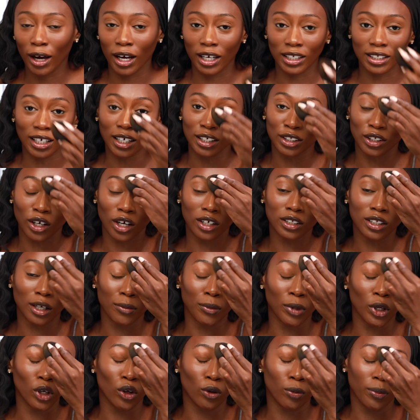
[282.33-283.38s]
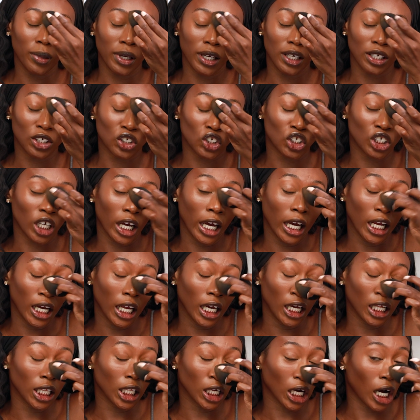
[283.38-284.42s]
because I saw some of you being
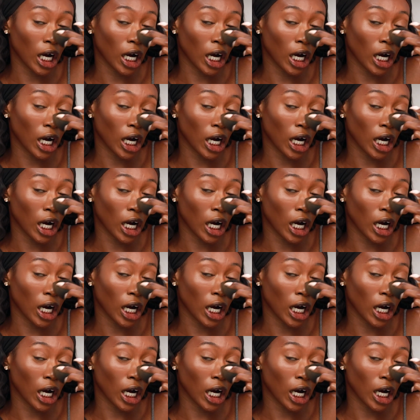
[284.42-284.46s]
shady in the